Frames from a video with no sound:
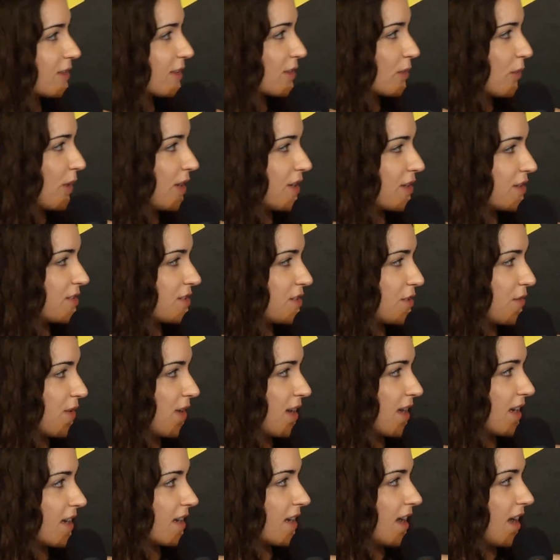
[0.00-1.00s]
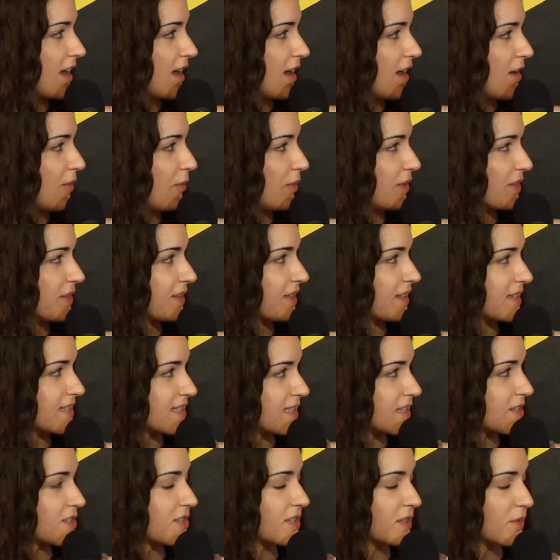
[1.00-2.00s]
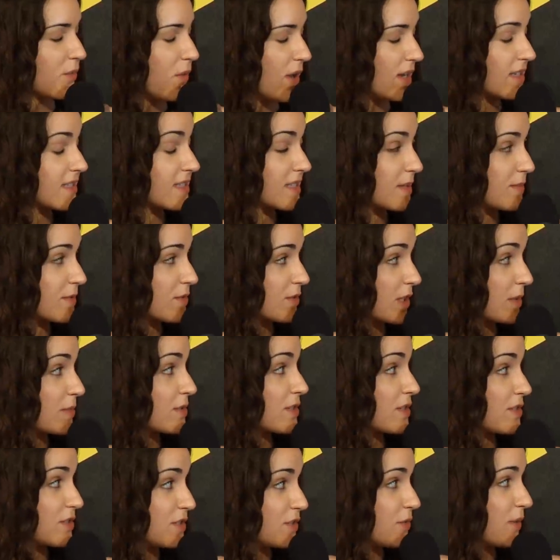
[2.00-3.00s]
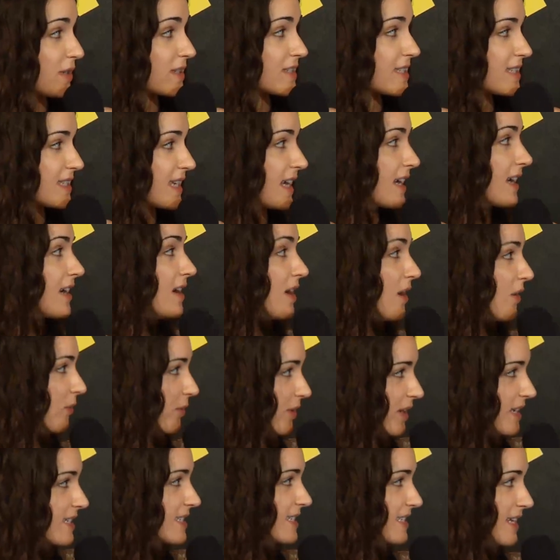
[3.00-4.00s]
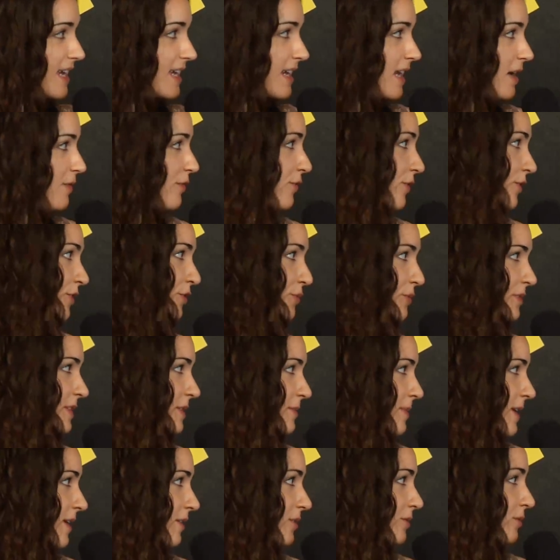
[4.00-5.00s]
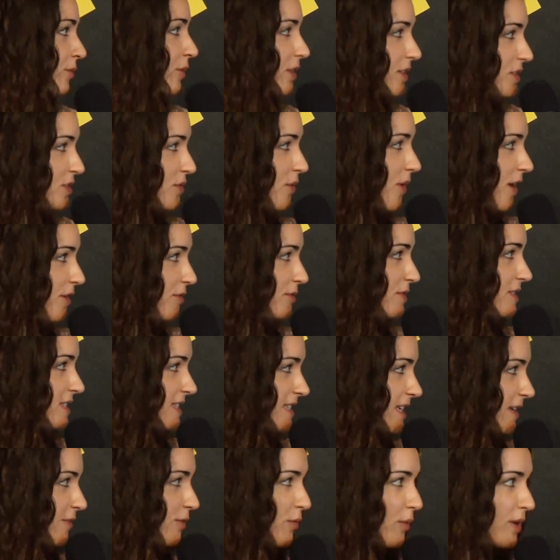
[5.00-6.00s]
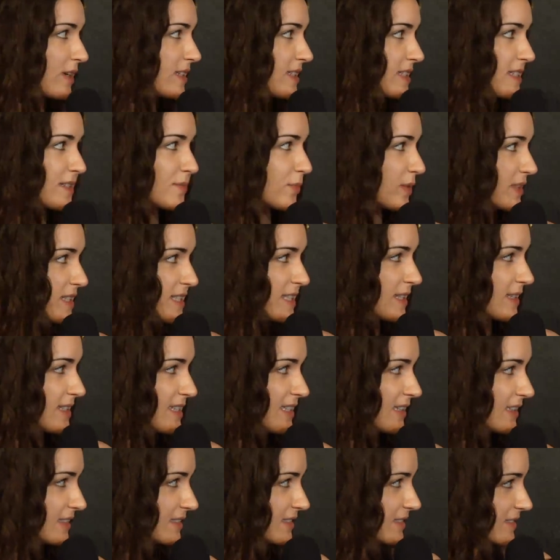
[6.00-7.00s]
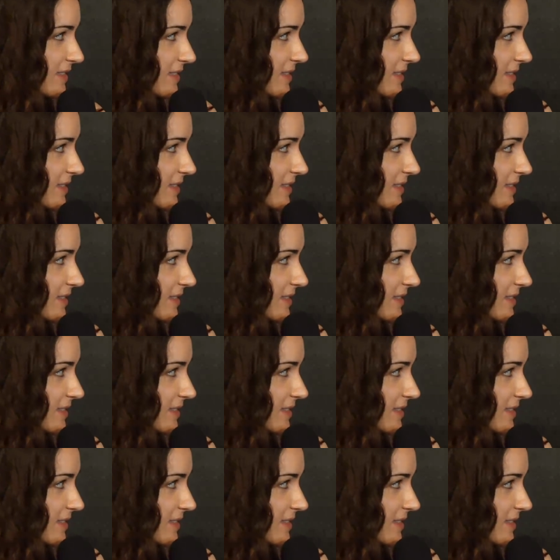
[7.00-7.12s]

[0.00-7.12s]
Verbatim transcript: in what you're doing uh, with essentially wine subscription. Do you want to say when I sign up for Le Petit Ballon, what do I receive? What is what's the deal?